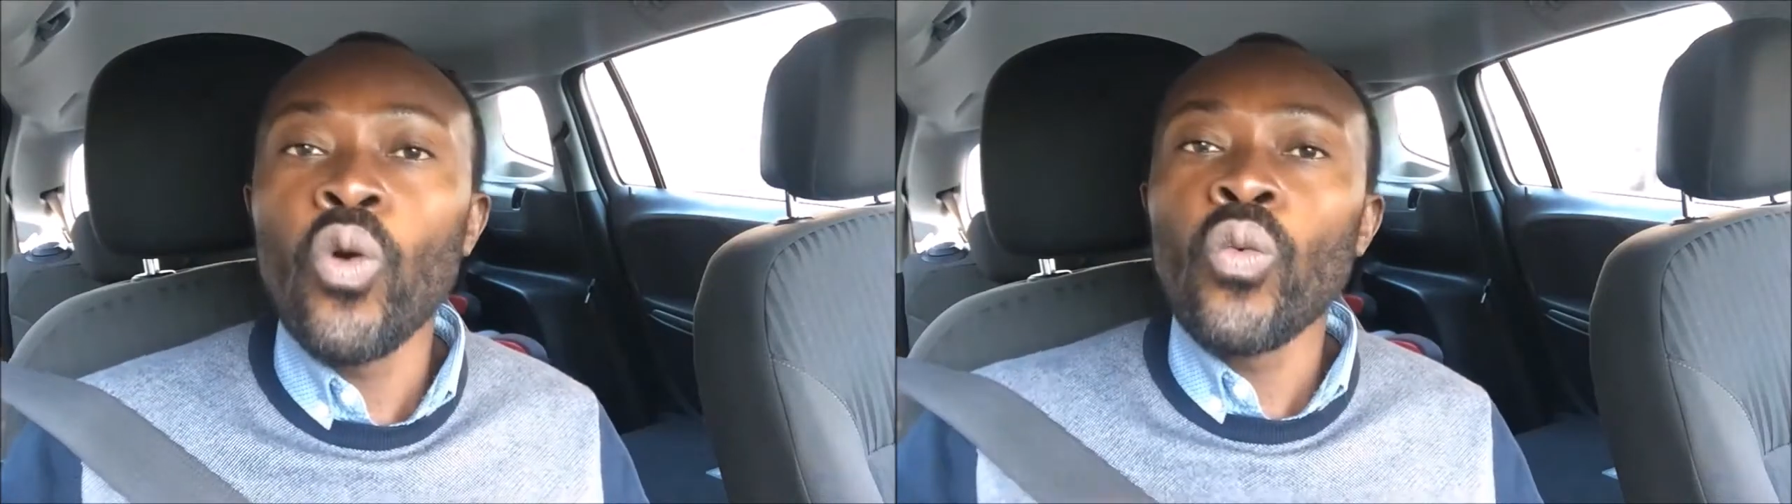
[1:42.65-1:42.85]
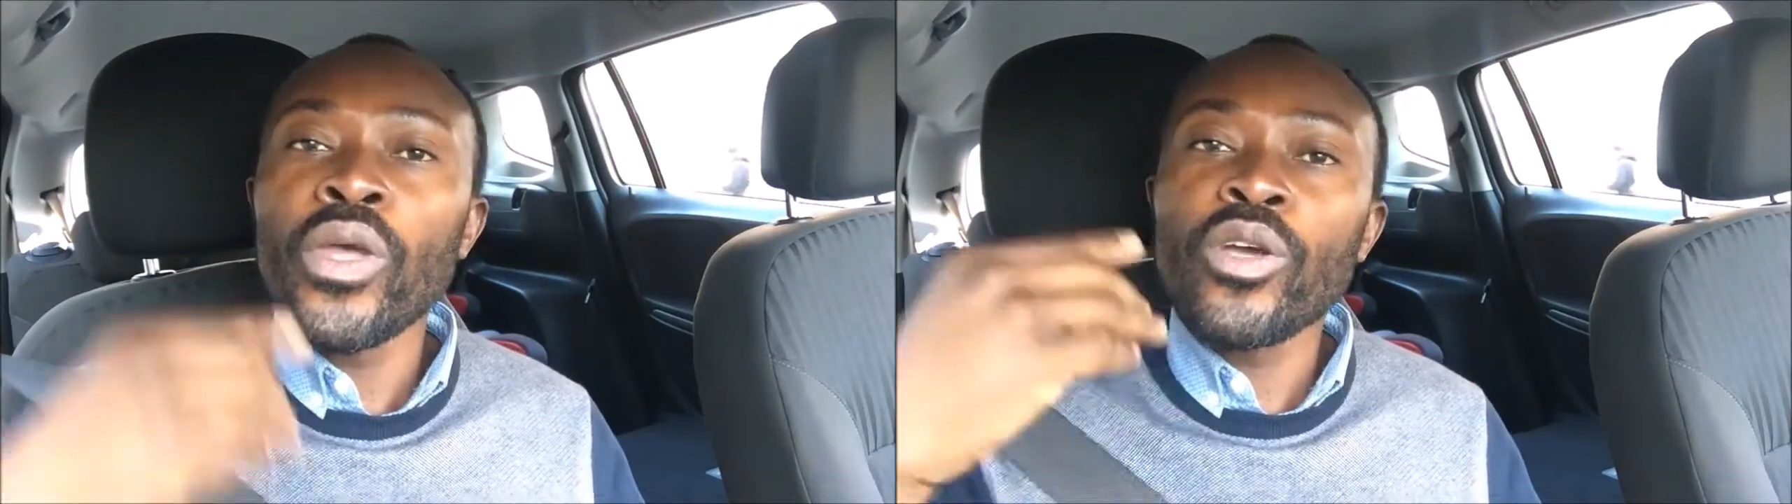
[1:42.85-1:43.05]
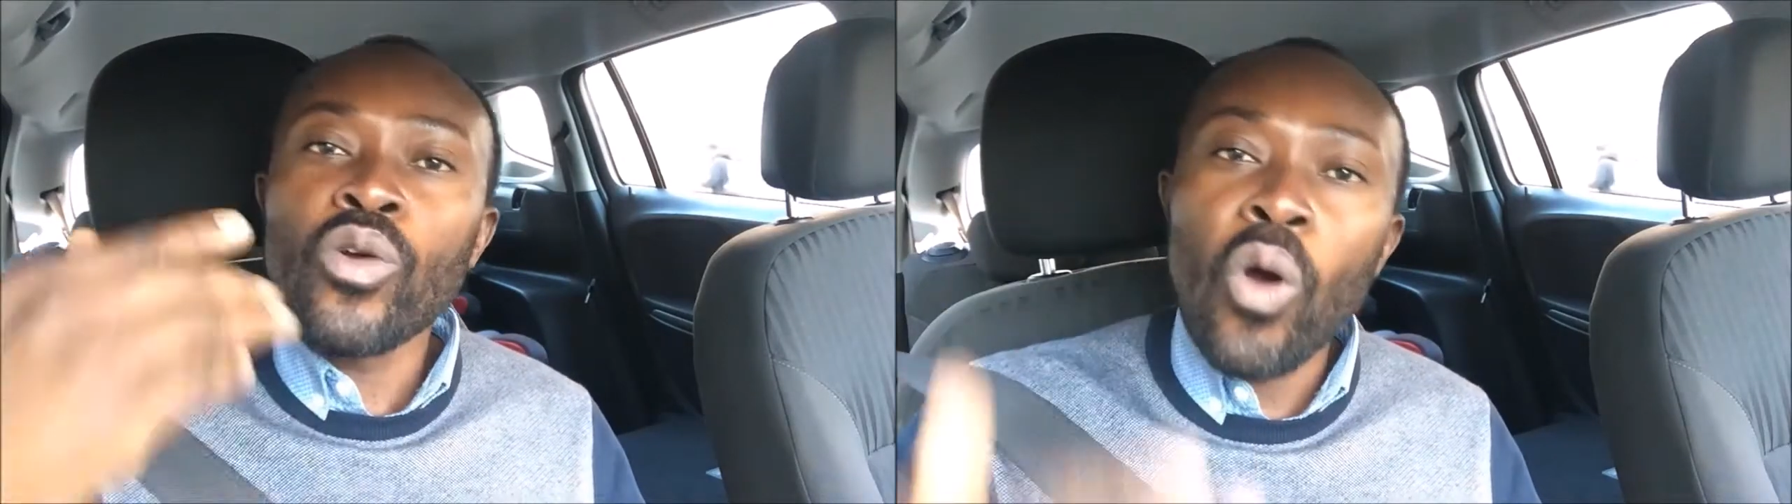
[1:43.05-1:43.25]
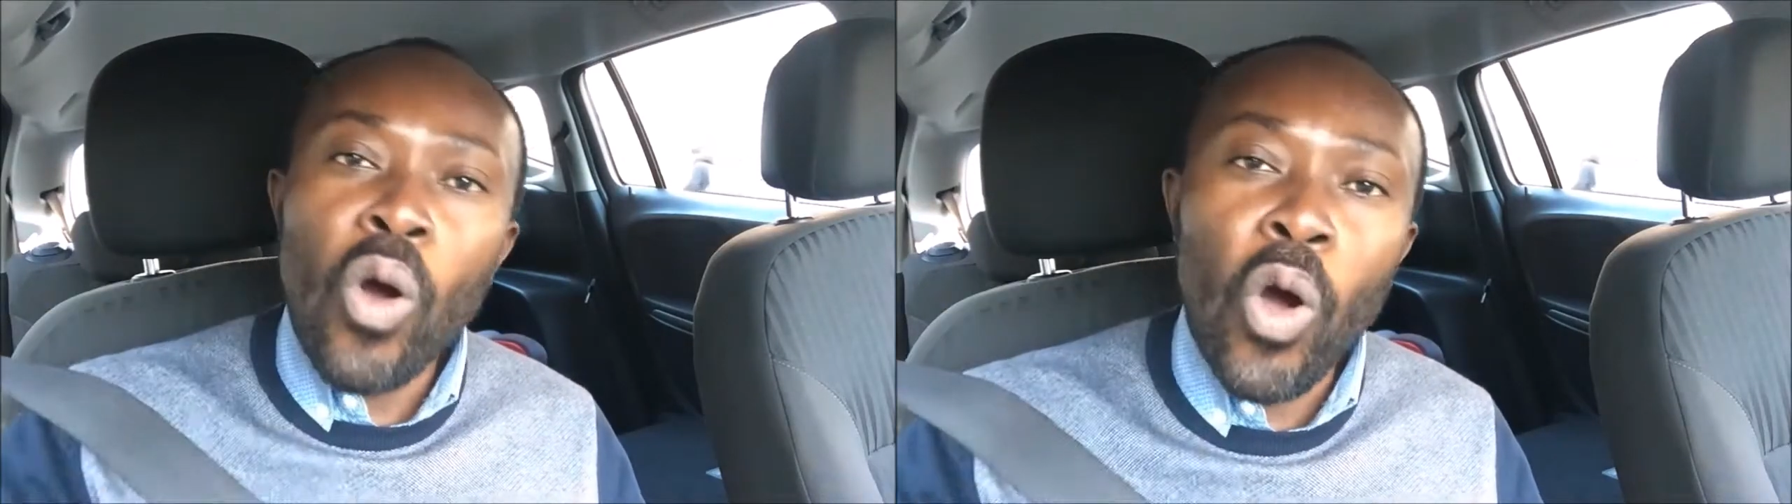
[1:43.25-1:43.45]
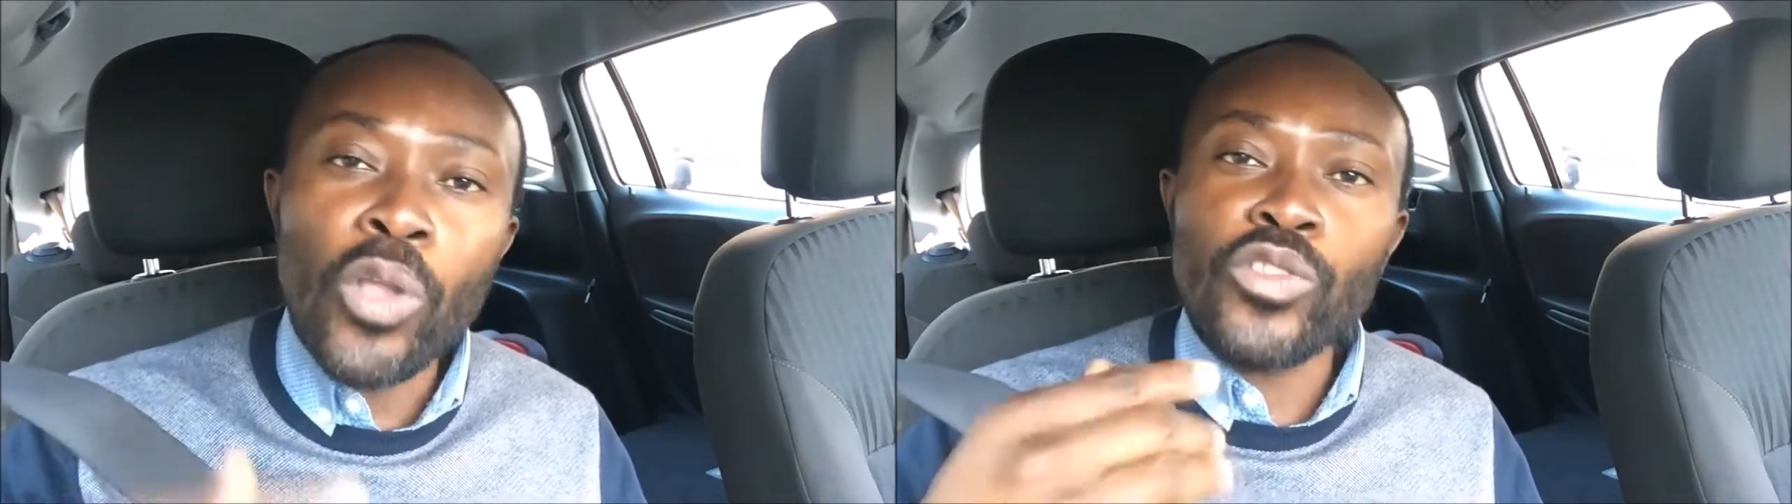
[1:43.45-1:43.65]
we
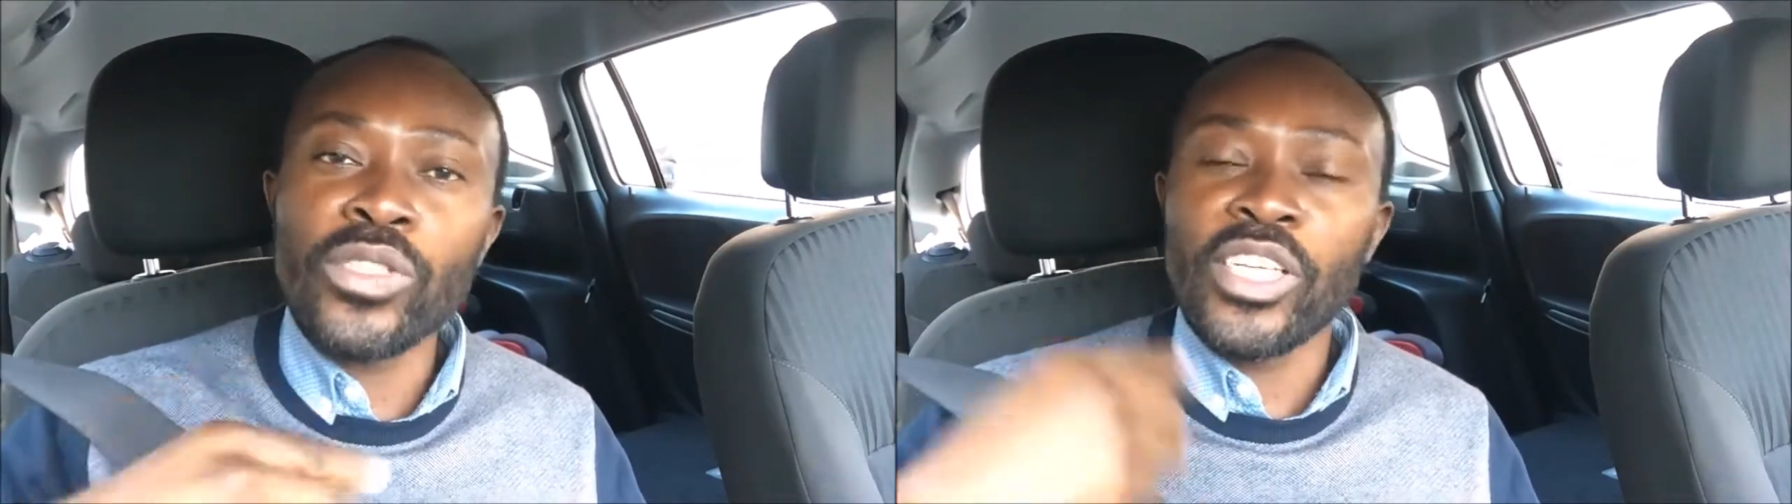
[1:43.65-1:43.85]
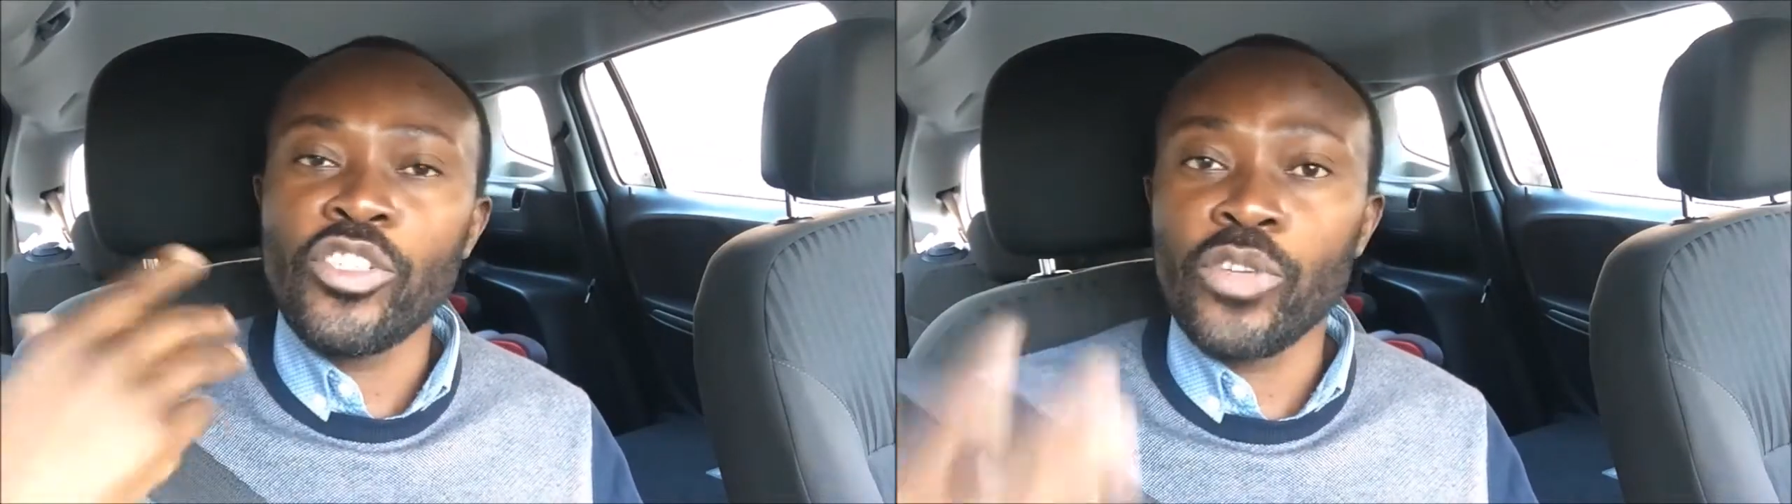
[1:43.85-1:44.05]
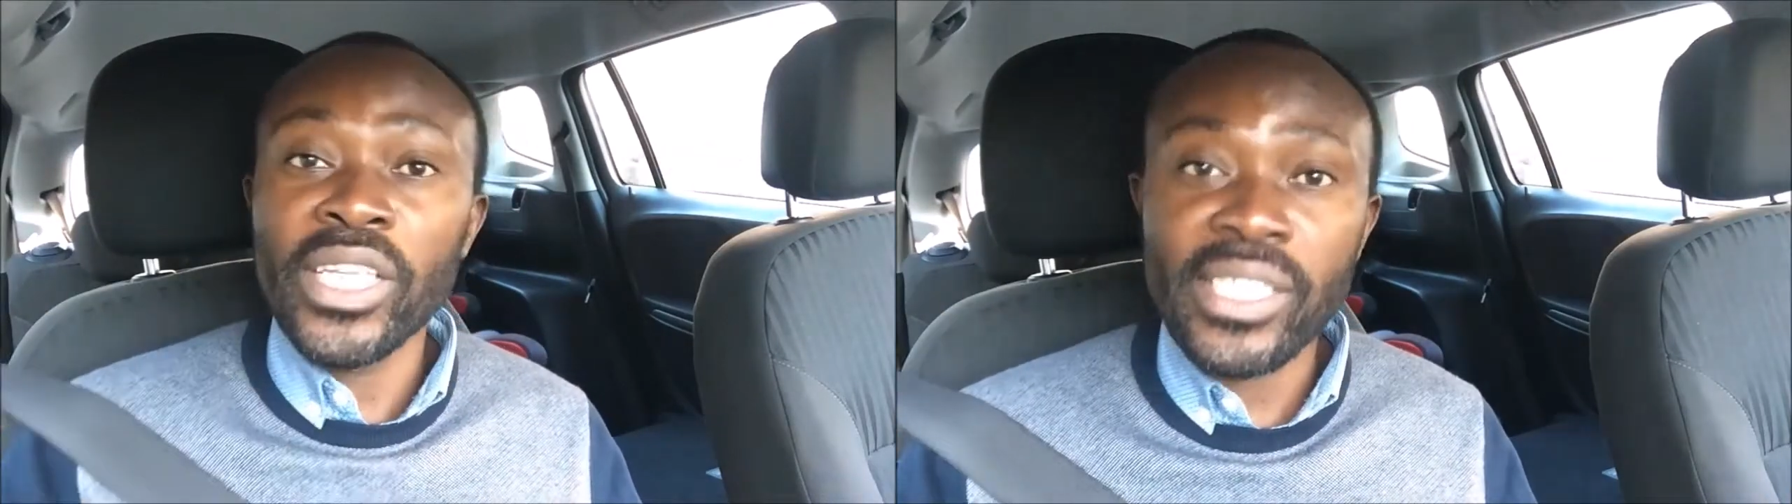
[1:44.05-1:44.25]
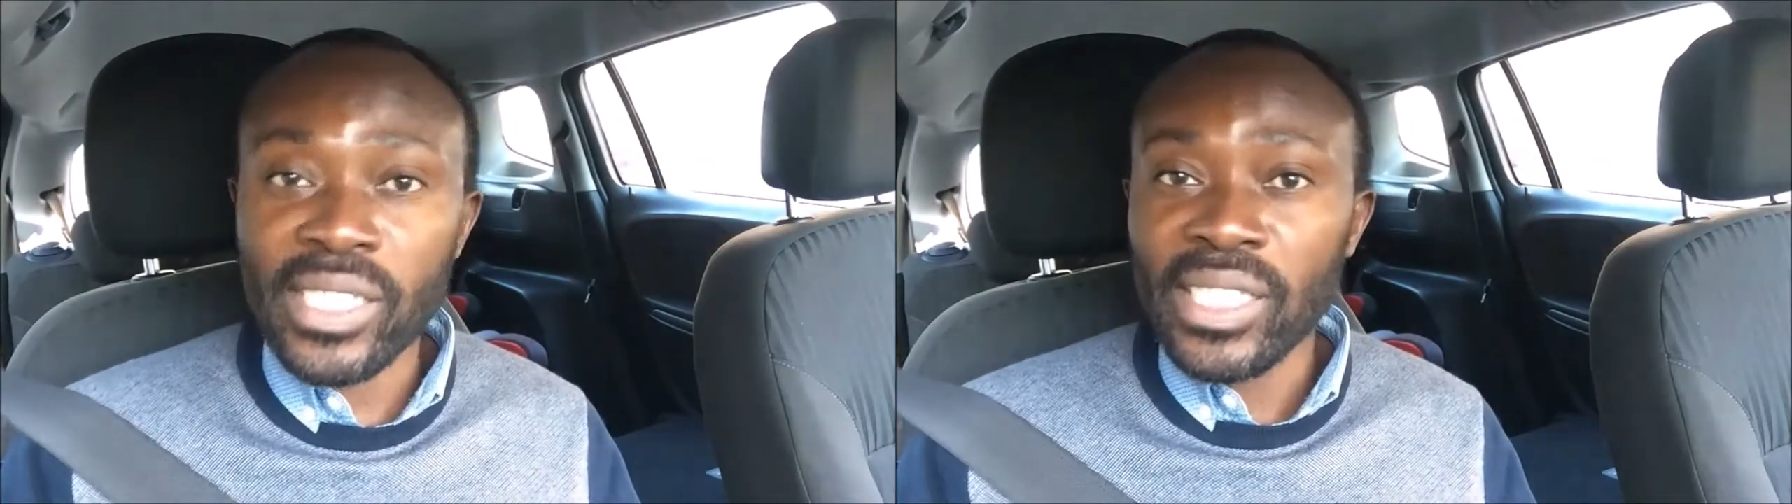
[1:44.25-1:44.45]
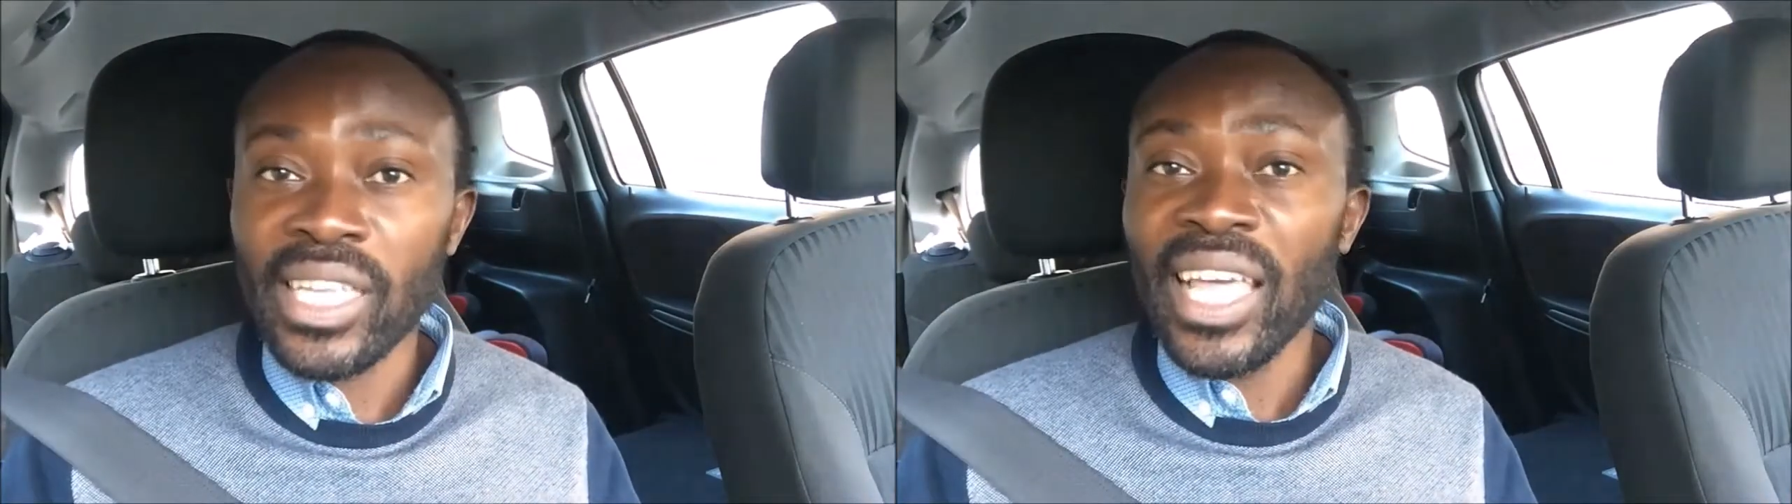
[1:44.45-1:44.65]
go onto the
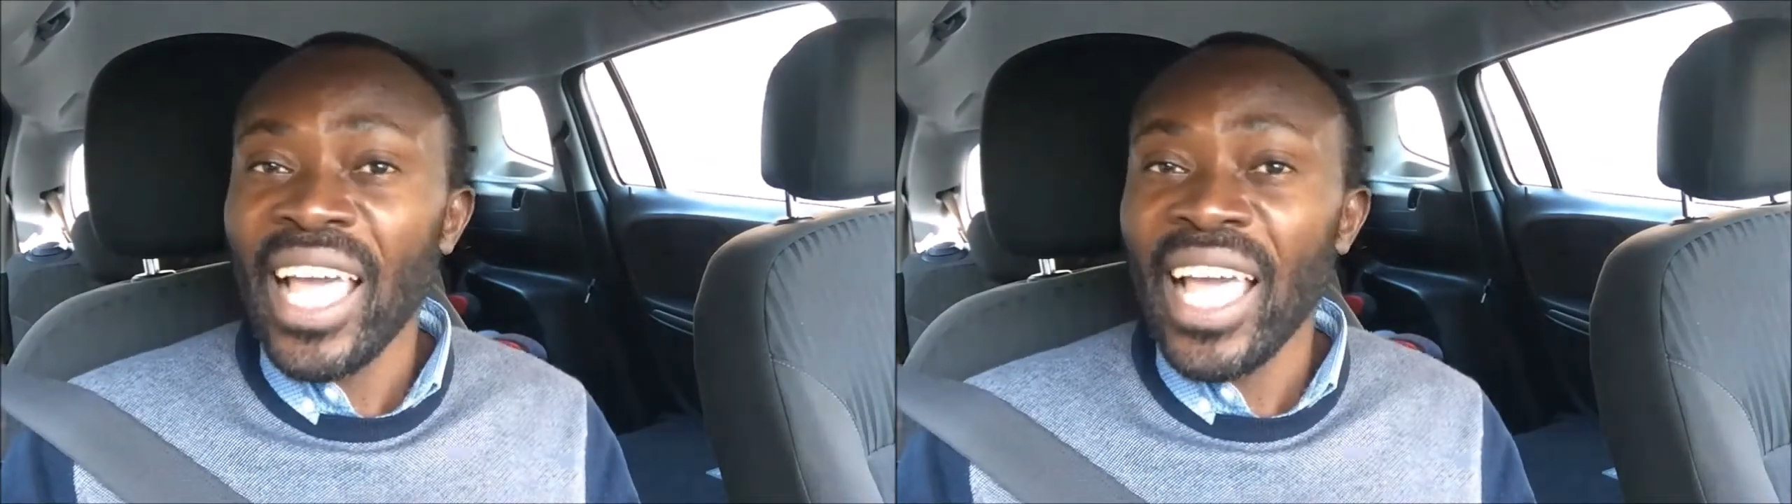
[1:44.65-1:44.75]
streets,